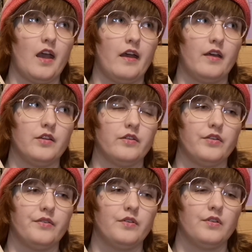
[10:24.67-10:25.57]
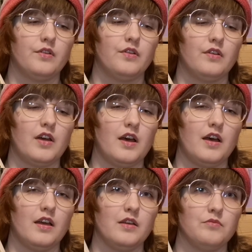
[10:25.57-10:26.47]
And
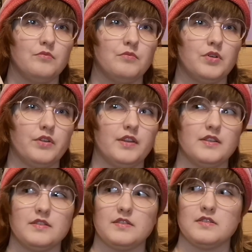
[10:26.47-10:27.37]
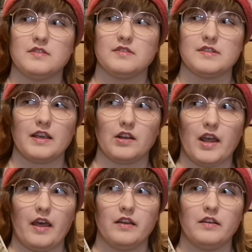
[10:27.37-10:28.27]
I bought this
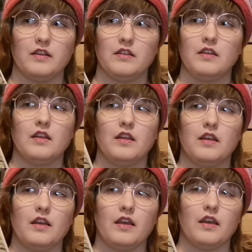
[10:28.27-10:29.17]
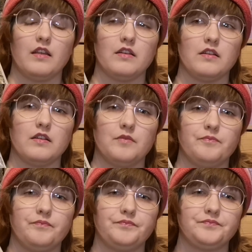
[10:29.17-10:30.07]
secondhand and
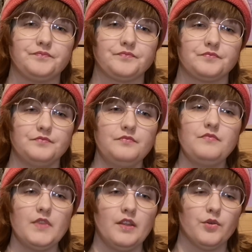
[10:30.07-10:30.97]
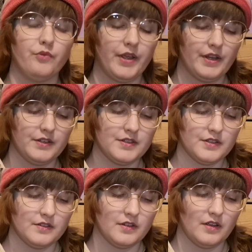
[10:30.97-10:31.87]
read
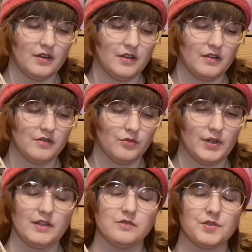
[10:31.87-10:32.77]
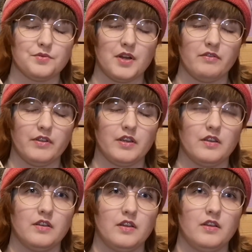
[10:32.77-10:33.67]
it while I was
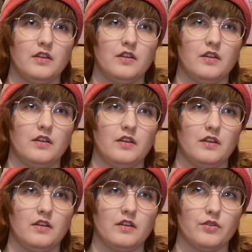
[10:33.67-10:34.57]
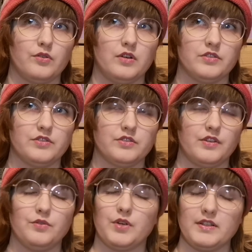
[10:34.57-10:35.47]
traveling across
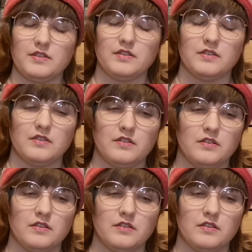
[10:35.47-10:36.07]
the US.